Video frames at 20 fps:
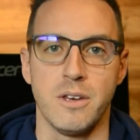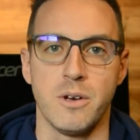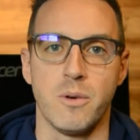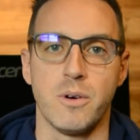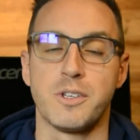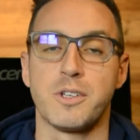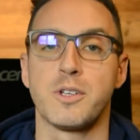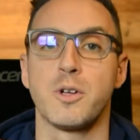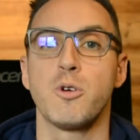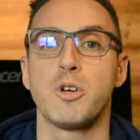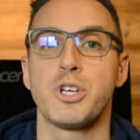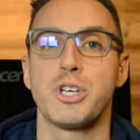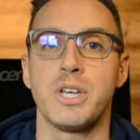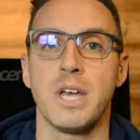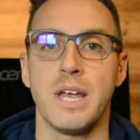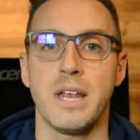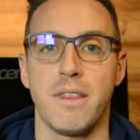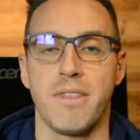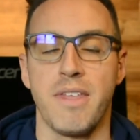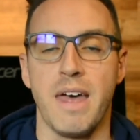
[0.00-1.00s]

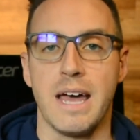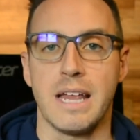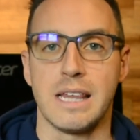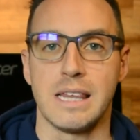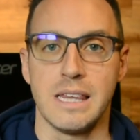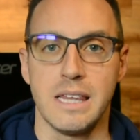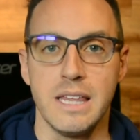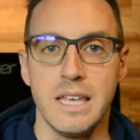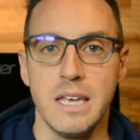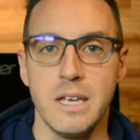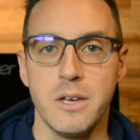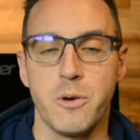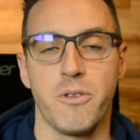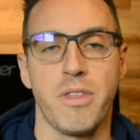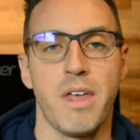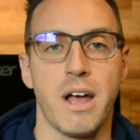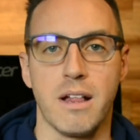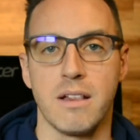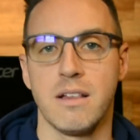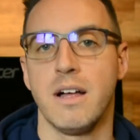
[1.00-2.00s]
associate that lead or
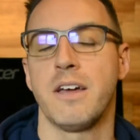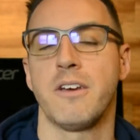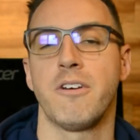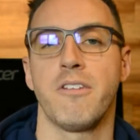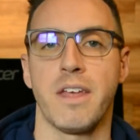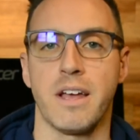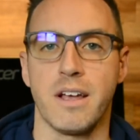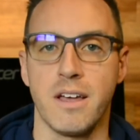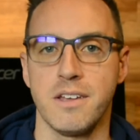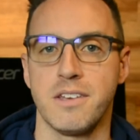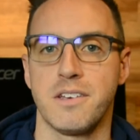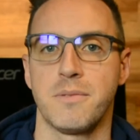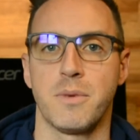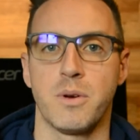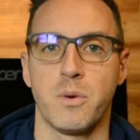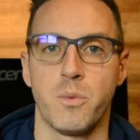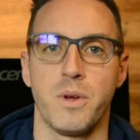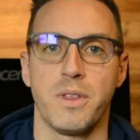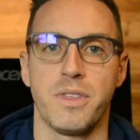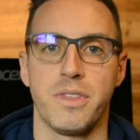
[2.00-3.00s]
that client or that customer
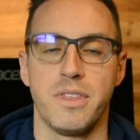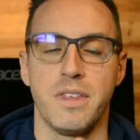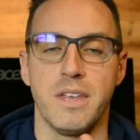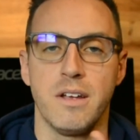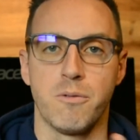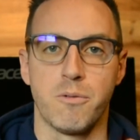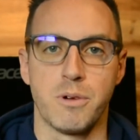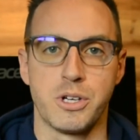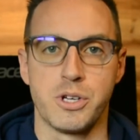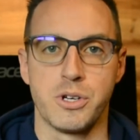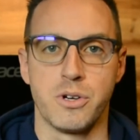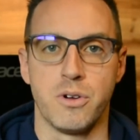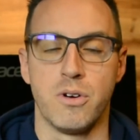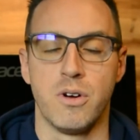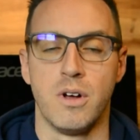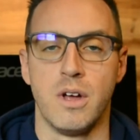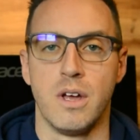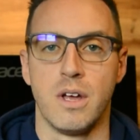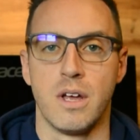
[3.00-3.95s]
with the original